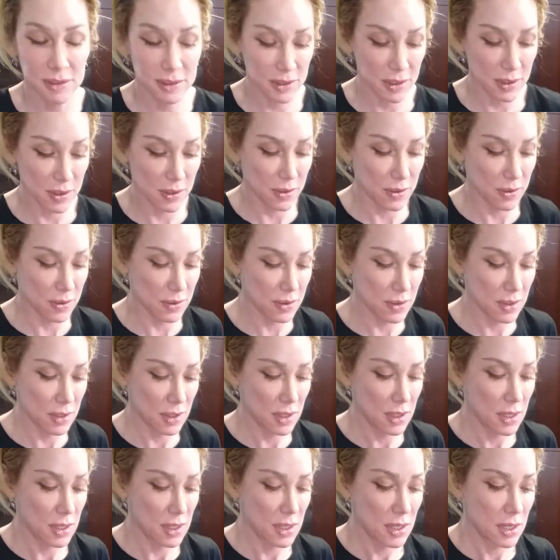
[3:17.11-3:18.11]
So
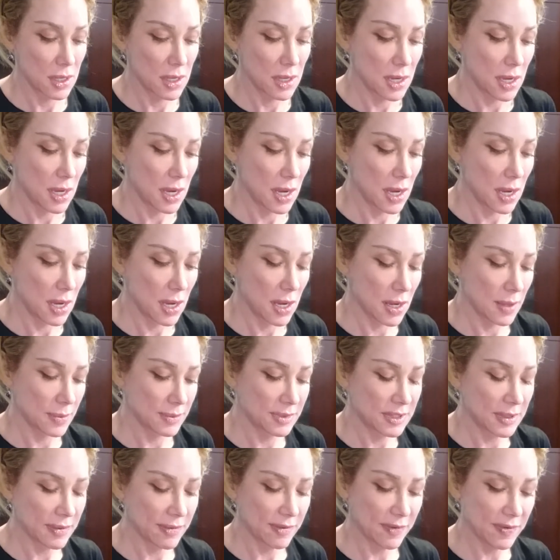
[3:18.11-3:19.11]

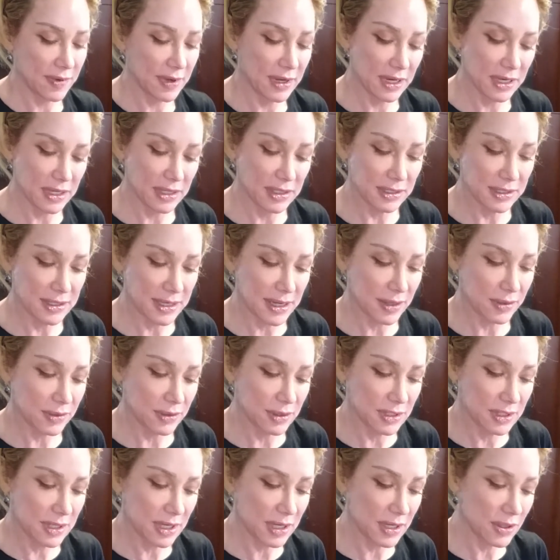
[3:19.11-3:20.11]
some of it is
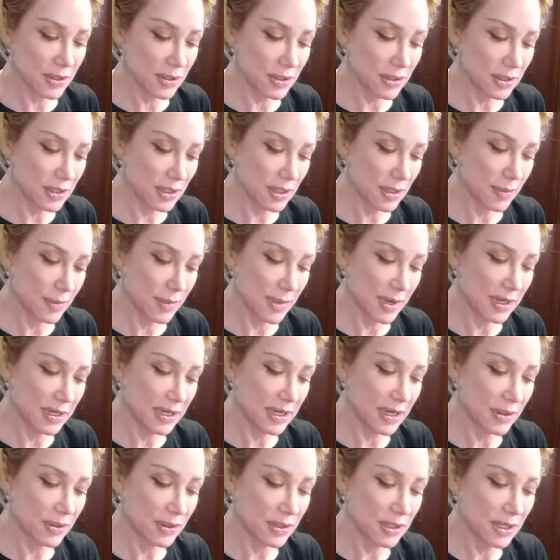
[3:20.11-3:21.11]
downstairs in my
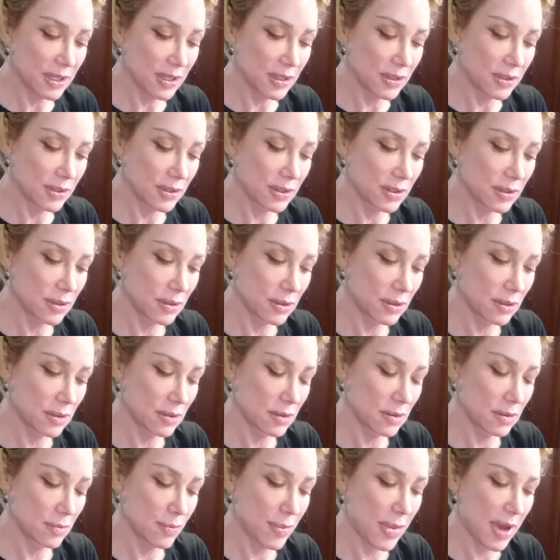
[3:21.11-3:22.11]
downstairs
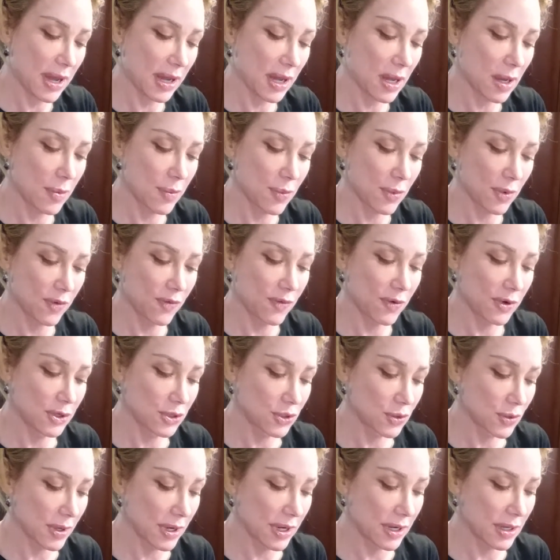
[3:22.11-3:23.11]
backup
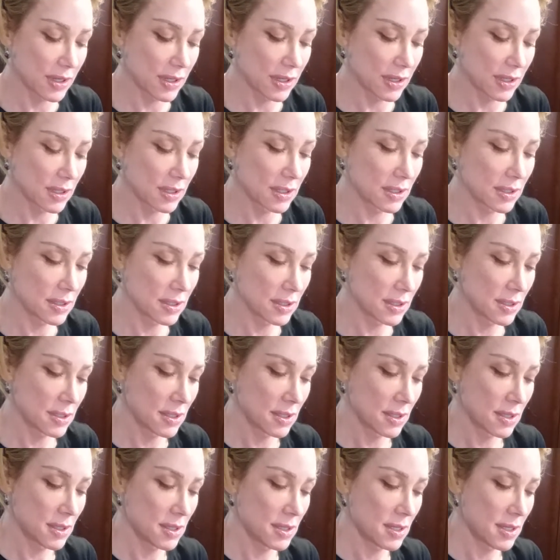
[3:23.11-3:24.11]
refrigerator,
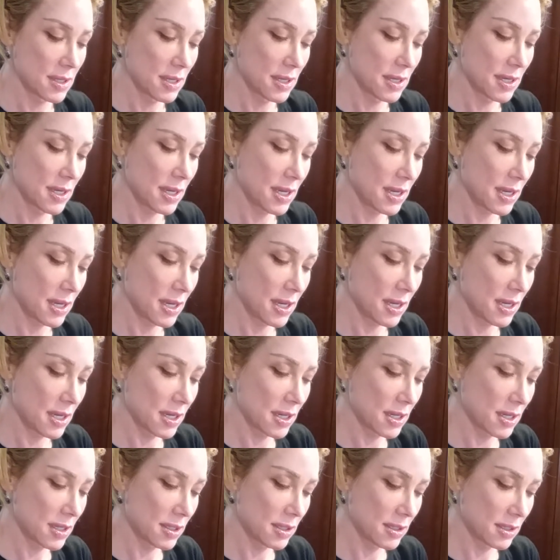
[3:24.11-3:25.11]

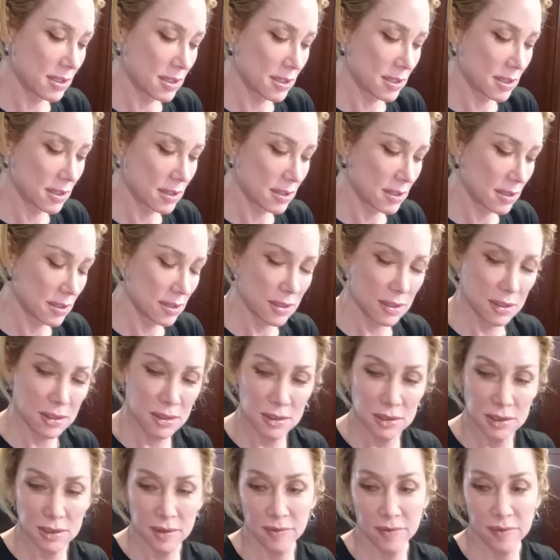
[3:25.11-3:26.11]
and
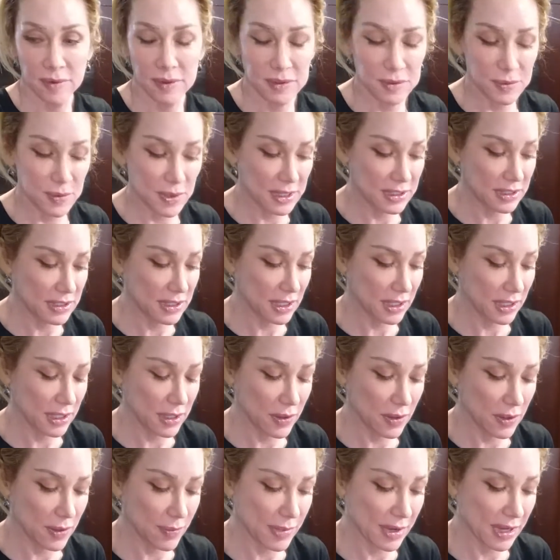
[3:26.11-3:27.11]
some of it's resting
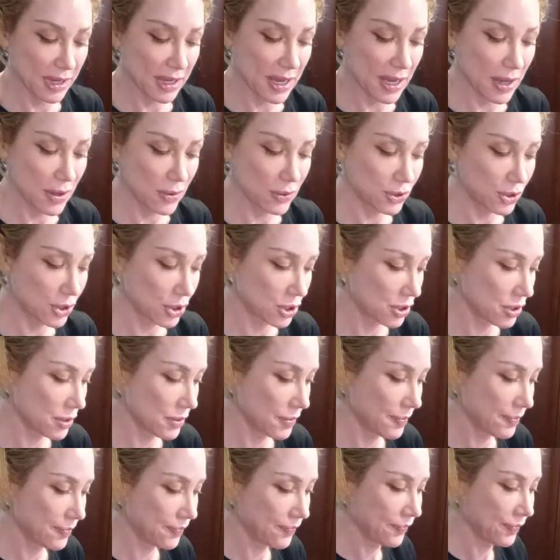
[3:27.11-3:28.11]
here on my
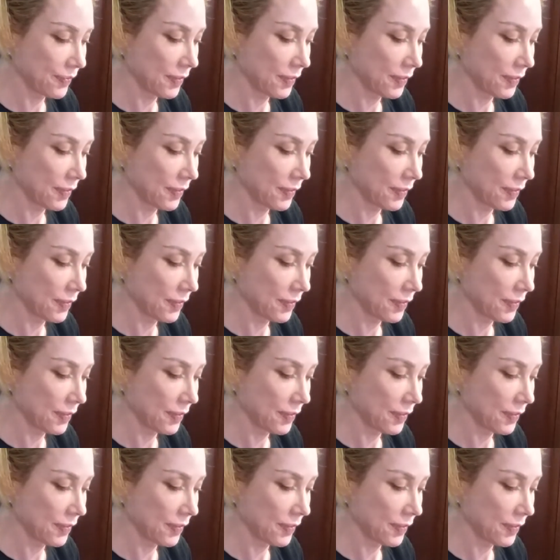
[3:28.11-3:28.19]
counter.